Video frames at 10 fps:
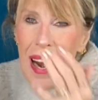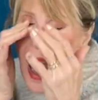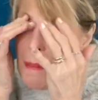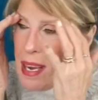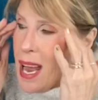
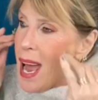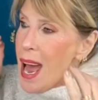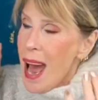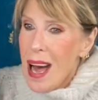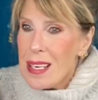I mean,
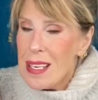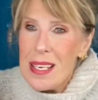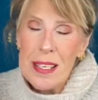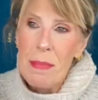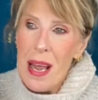how can
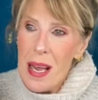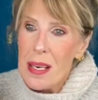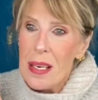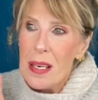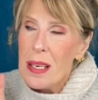this man,
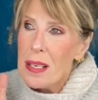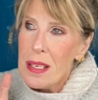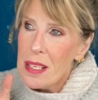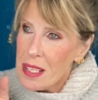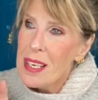
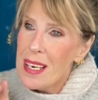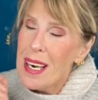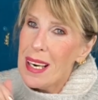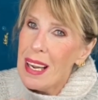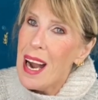he's going to
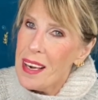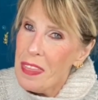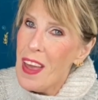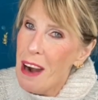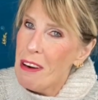need a lot of
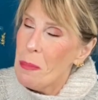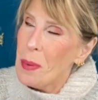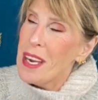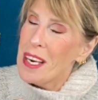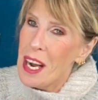therapy,
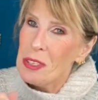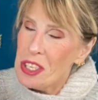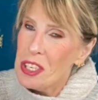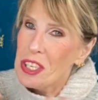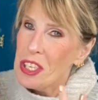you know,
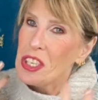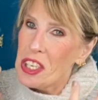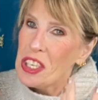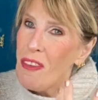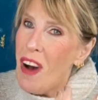to, to, to
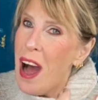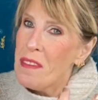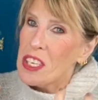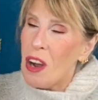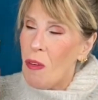survive
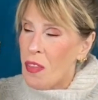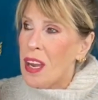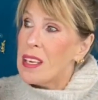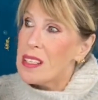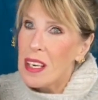this whole
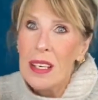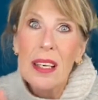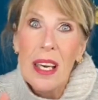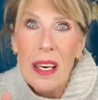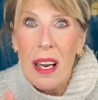thing. He's going to
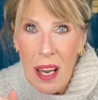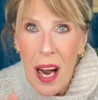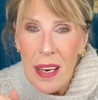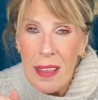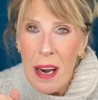need a
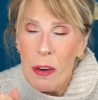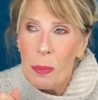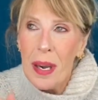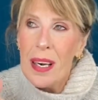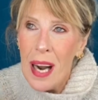lot of
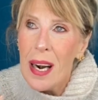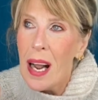therapy and not a